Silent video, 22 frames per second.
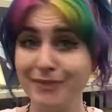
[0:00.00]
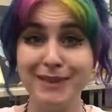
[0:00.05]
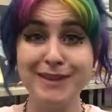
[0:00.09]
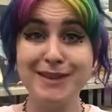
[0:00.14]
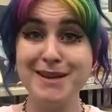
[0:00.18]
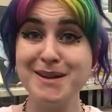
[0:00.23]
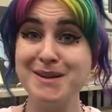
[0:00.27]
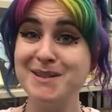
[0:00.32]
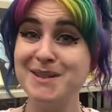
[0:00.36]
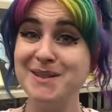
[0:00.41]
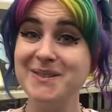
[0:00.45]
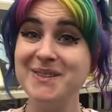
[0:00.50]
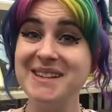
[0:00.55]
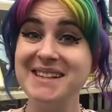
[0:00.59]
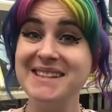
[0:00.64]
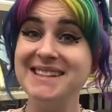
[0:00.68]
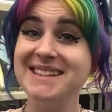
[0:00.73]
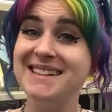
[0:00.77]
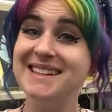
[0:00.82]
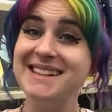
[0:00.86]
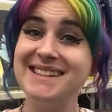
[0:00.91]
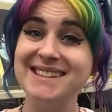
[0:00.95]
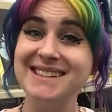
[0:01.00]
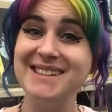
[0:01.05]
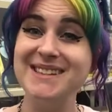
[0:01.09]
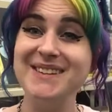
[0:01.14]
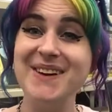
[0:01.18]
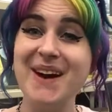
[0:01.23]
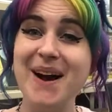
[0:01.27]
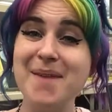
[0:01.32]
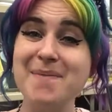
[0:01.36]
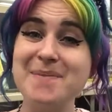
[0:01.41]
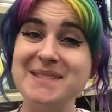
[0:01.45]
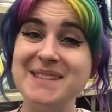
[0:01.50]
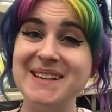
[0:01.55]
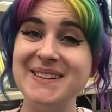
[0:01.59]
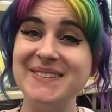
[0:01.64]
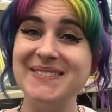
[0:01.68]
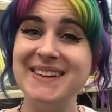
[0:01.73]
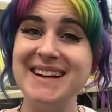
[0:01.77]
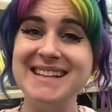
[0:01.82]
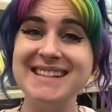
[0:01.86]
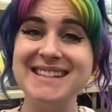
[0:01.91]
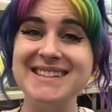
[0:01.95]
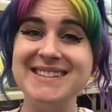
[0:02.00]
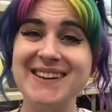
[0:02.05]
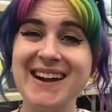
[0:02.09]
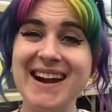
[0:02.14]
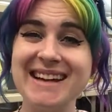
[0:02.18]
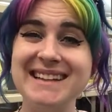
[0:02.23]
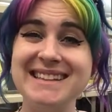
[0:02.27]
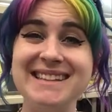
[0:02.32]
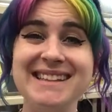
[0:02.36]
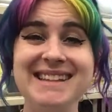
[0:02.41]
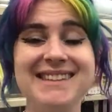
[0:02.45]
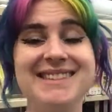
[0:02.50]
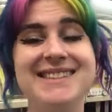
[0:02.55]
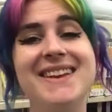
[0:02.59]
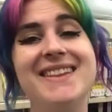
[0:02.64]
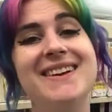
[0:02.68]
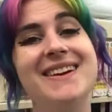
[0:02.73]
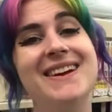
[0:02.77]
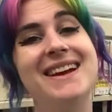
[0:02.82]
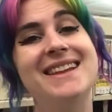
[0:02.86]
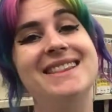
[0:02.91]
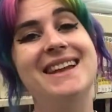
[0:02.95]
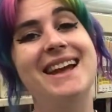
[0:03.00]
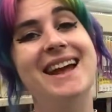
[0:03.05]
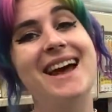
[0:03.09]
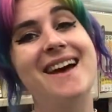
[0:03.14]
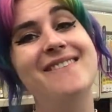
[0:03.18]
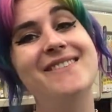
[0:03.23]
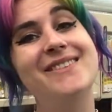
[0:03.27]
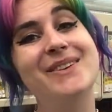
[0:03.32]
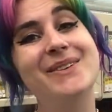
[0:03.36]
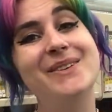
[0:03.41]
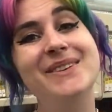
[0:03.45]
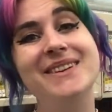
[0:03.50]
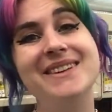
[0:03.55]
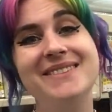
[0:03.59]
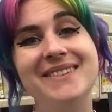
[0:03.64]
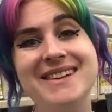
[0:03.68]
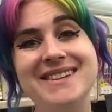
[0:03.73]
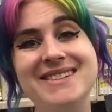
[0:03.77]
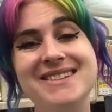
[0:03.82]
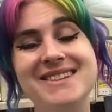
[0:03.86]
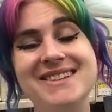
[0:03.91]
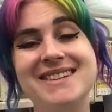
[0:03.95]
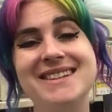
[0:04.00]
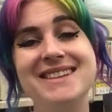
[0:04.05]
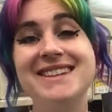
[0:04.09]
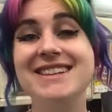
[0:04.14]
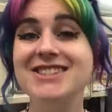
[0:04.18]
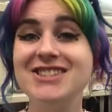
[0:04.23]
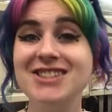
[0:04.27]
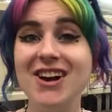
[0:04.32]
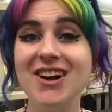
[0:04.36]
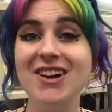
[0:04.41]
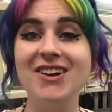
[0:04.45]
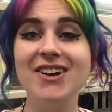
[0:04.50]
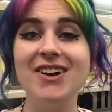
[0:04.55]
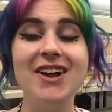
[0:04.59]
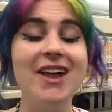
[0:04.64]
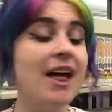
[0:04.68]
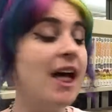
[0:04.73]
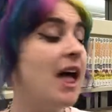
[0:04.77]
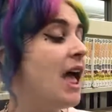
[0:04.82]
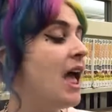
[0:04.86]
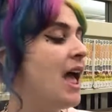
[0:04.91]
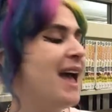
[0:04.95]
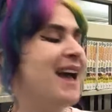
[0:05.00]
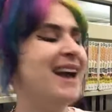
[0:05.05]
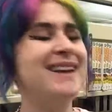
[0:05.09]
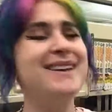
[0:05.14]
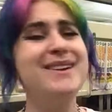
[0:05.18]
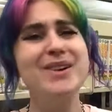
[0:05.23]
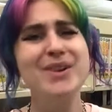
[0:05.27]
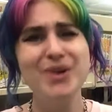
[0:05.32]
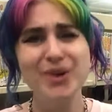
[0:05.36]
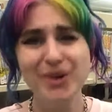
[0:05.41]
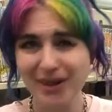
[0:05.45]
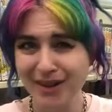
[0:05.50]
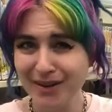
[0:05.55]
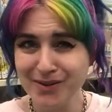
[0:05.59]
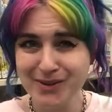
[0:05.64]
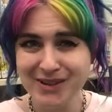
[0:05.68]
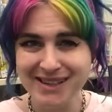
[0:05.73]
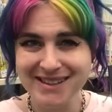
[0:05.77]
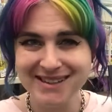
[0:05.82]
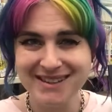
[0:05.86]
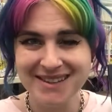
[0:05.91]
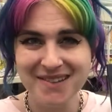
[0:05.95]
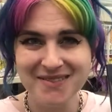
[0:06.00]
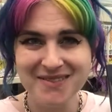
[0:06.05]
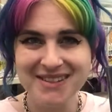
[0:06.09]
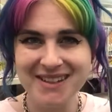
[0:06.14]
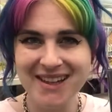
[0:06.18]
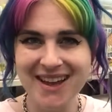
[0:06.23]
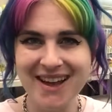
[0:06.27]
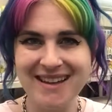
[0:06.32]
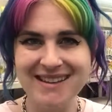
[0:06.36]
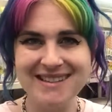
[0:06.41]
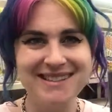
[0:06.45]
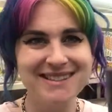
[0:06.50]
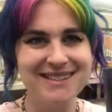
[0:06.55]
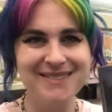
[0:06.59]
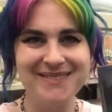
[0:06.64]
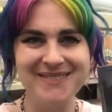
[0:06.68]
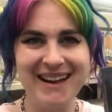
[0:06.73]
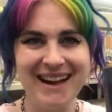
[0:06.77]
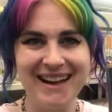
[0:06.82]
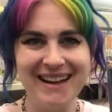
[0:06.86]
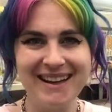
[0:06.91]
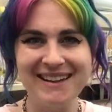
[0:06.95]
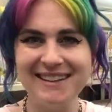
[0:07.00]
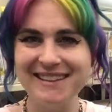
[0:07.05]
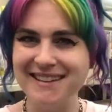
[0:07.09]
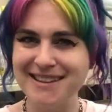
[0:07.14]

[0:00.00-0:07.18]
there's a reason these 2 opposite friends attracted each other, and they have cool adventures in the jungle, and who doesn't love sloths, right?